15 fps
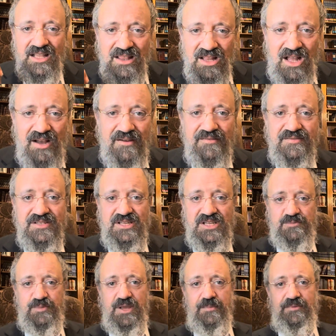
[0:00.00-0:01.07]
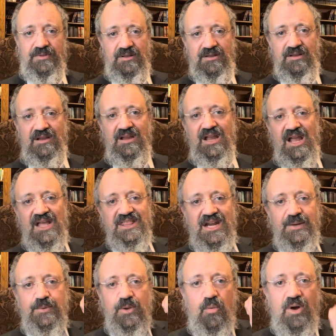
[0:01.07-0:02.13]
loves his people and that I
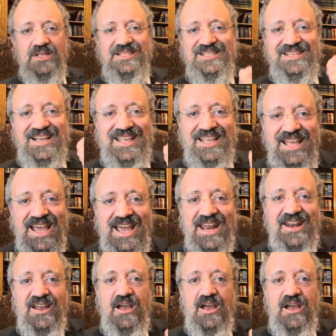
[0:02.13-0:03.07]
will once again